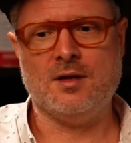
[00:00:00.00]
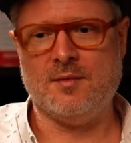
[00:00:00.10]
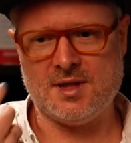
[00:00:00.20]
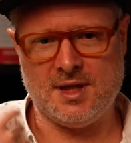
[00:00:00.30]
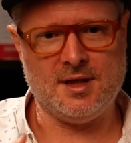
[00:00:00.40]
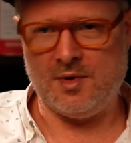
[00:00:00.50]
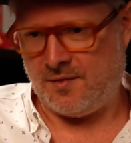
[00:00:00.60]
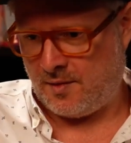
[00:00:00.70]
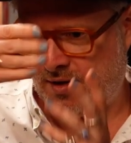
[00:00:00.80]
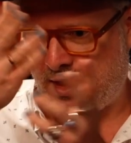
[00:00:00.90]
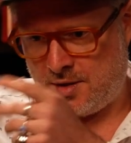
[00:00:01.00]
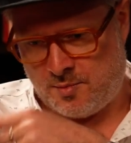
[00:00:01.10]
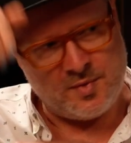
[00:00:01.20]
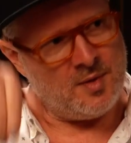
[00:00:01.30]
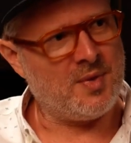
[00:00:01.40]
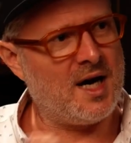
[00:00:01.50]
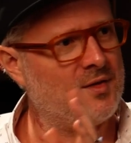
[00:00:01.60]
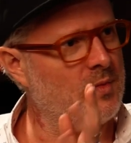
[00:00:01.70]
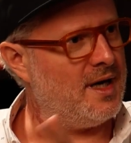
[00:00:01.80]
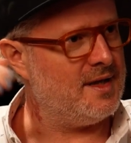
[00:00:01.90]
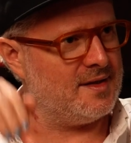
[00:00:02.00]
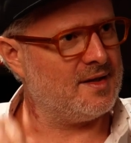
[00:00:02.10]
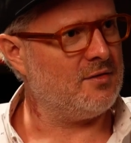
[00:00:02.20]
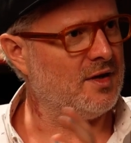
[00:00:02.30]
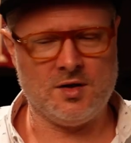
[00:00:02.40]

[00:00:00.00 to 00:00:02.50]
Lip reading: And obviously we've created pathways, etc.